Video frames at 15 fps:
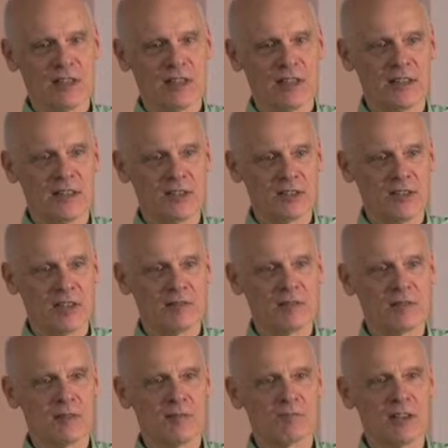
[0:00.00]
And they said,
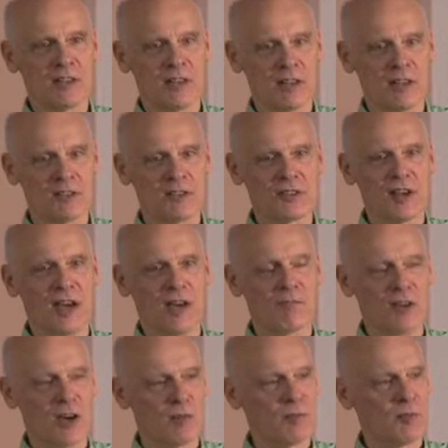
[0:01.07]
because I'm
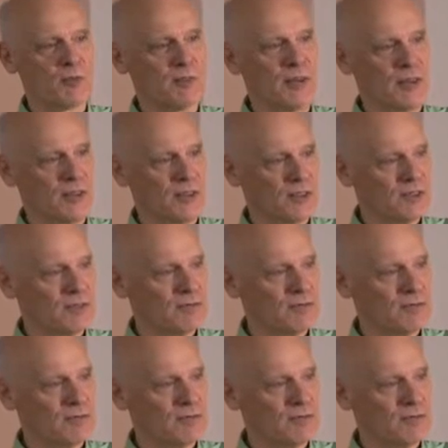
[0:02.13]
not prepared.